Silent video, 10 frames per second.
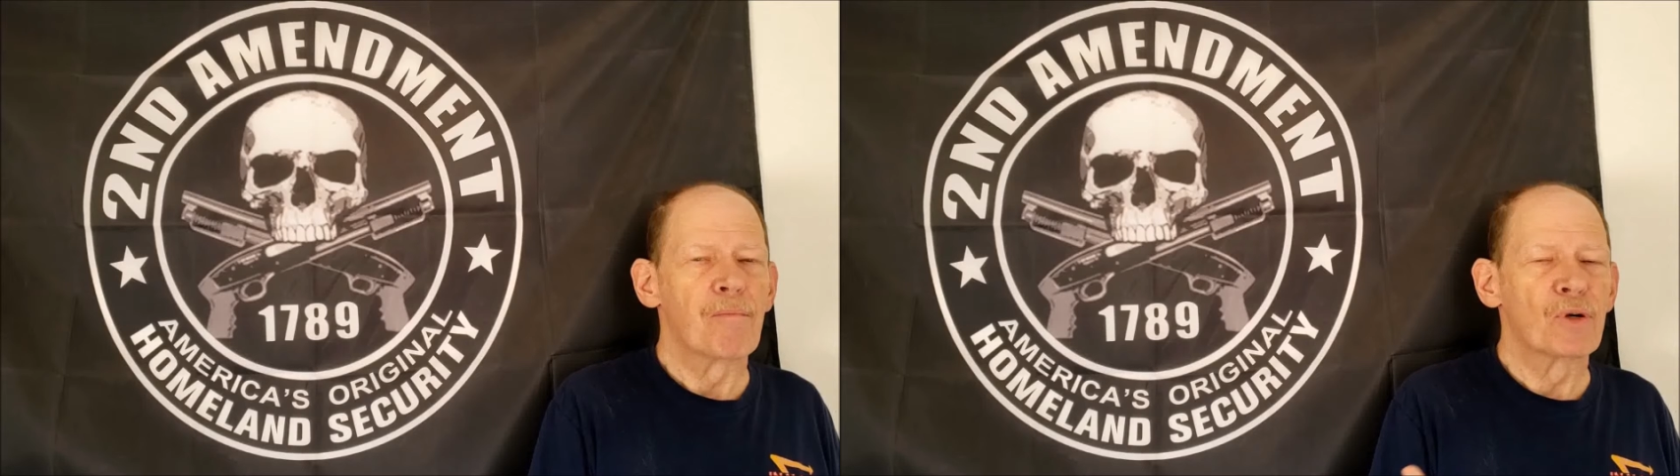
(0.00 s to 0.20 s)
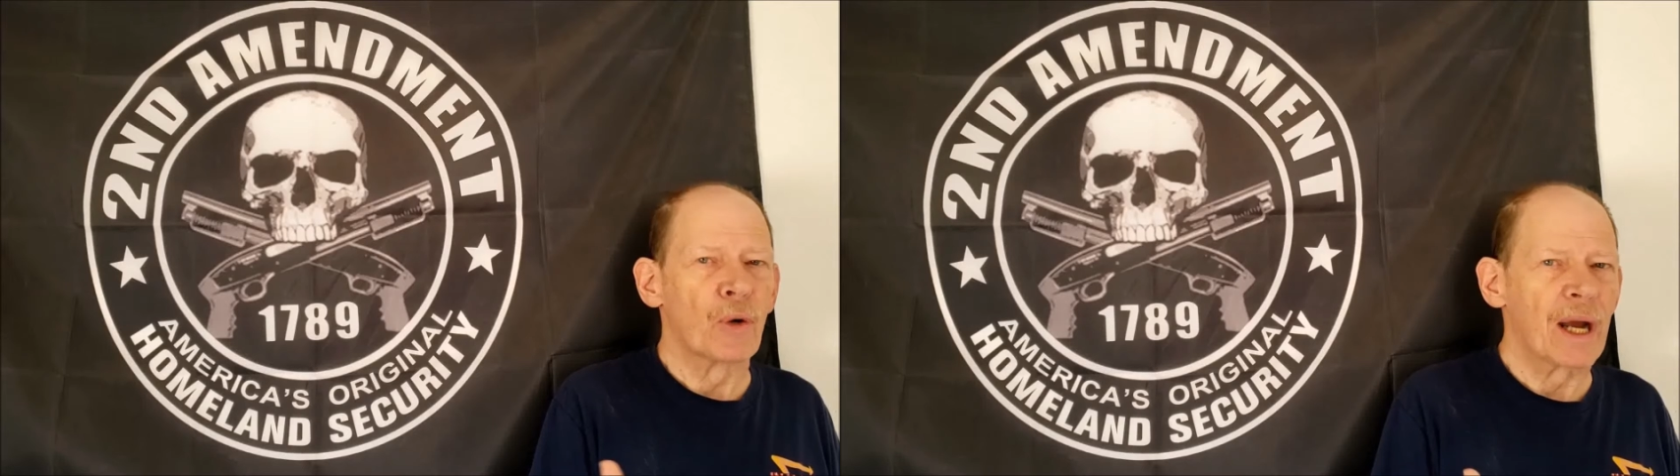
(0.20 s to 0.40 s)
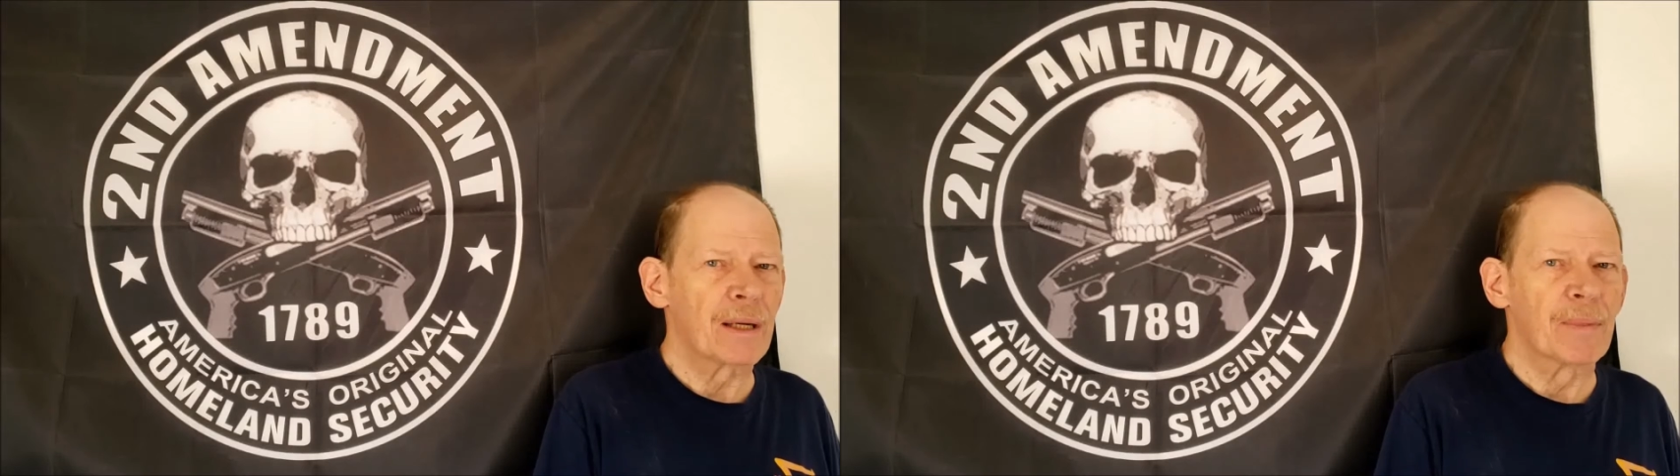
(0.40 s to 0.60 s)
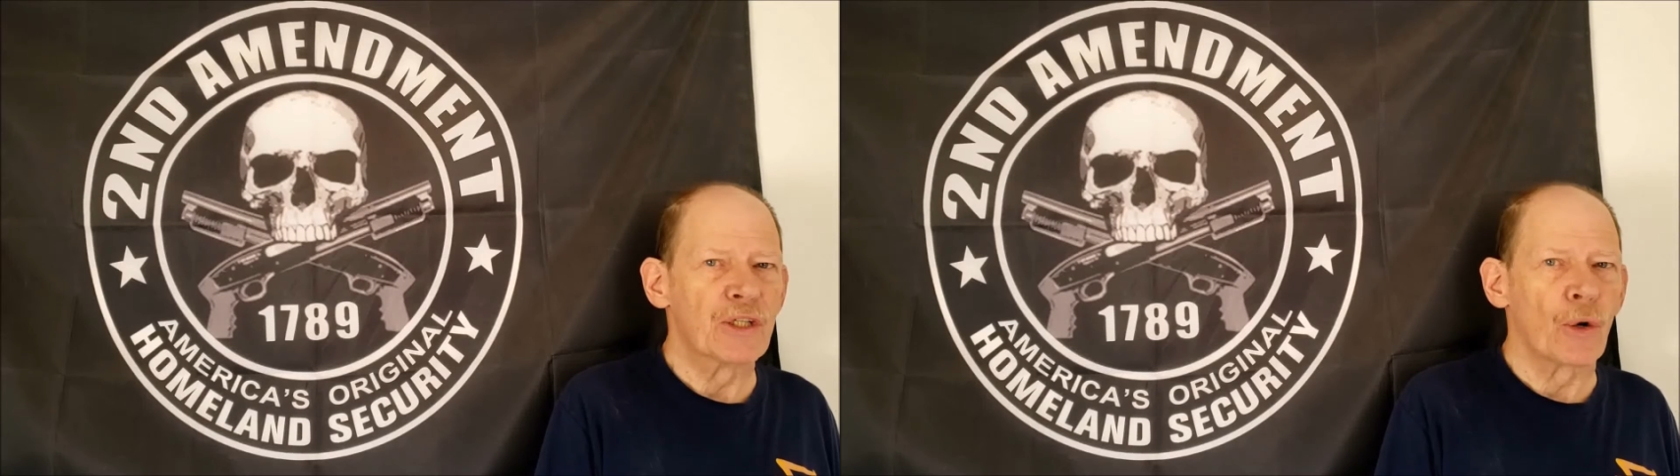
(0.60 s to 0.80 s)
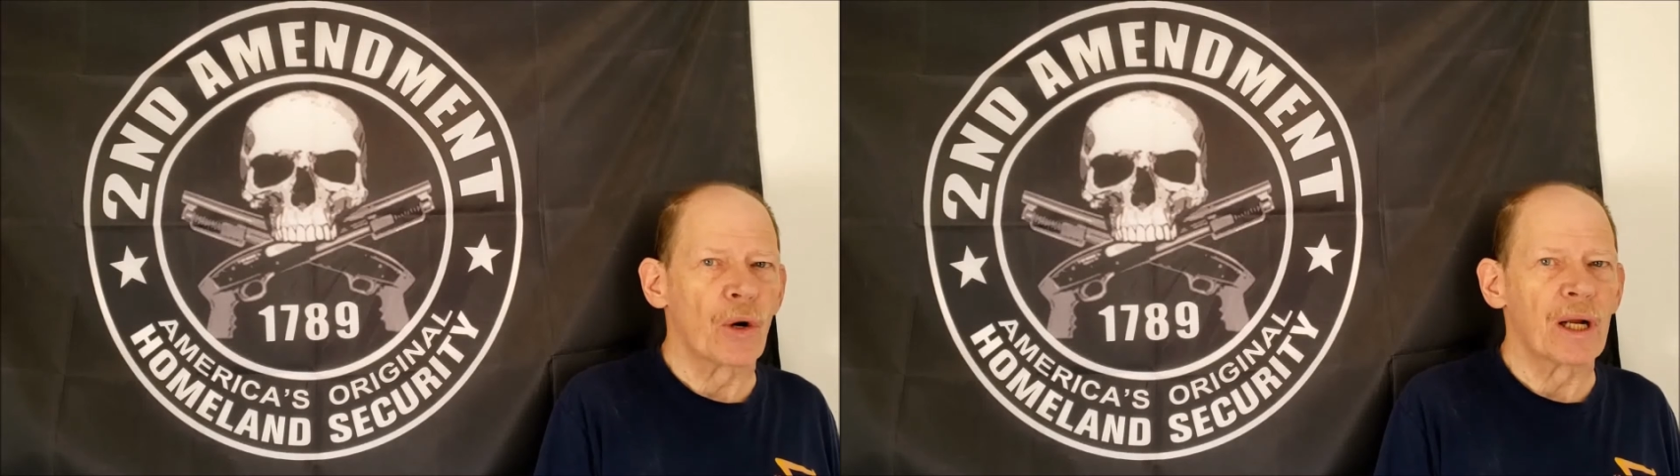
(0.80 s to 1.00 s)
greater
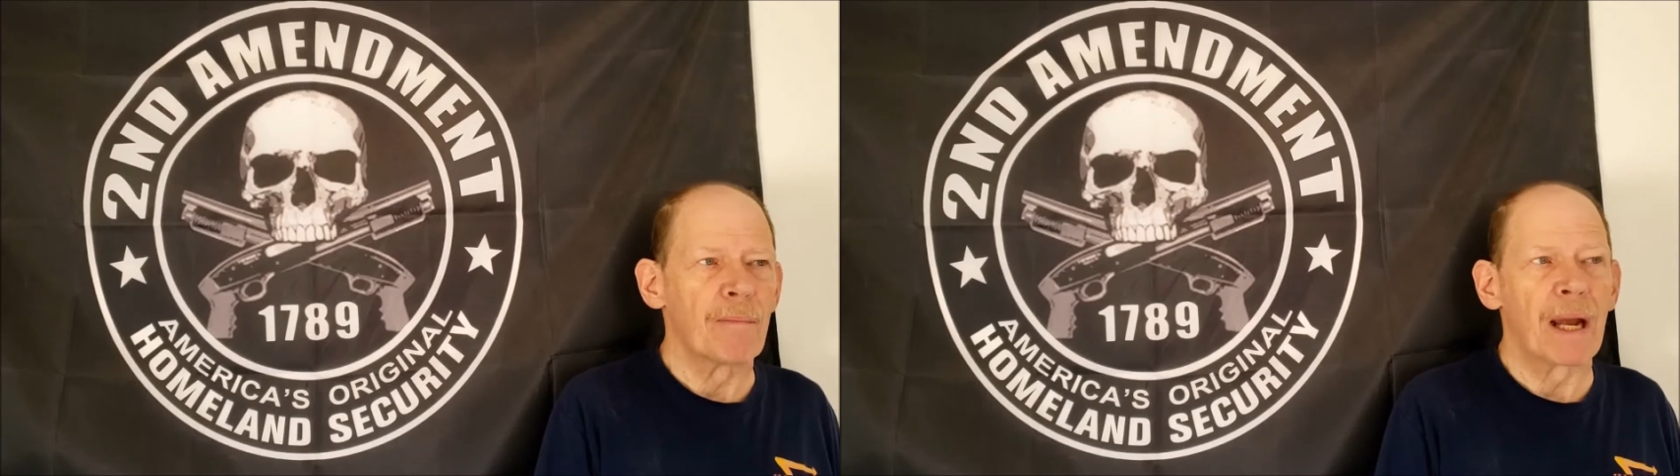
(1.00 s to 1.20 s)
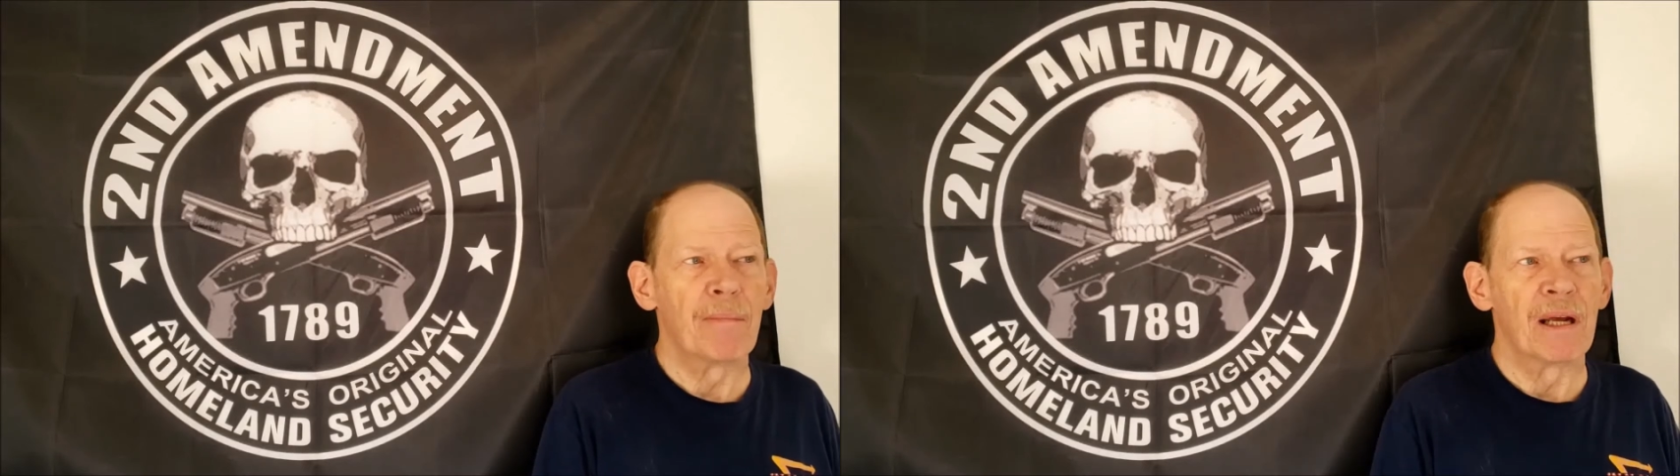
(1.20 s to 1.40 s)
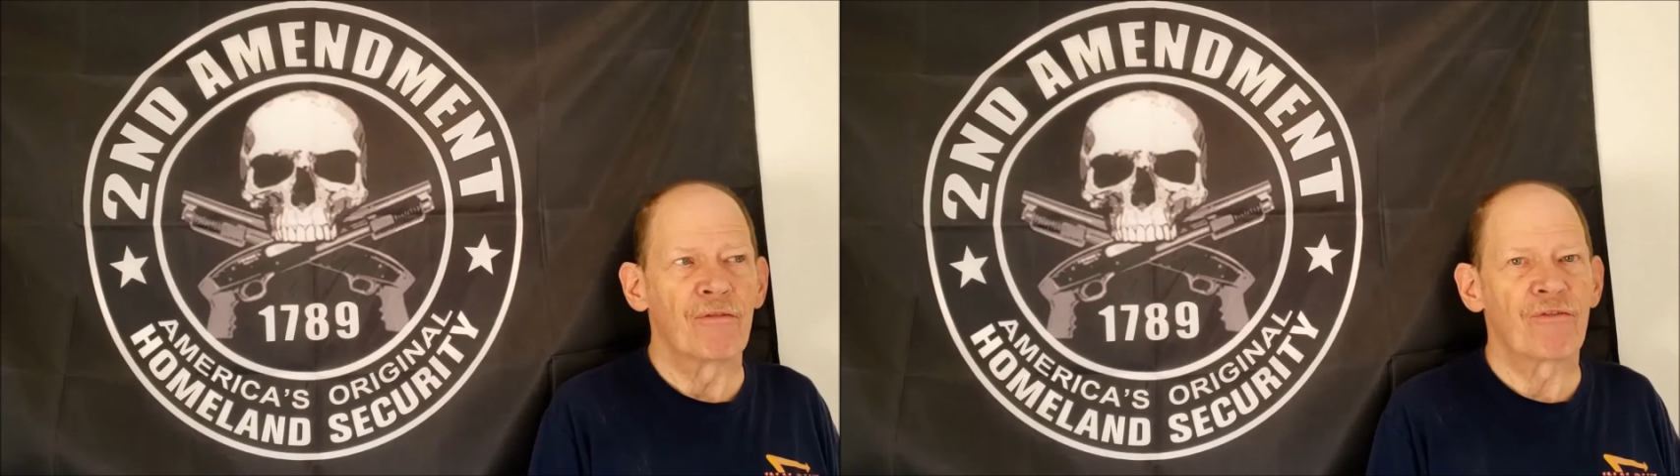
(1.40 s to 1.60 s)
majority, maybe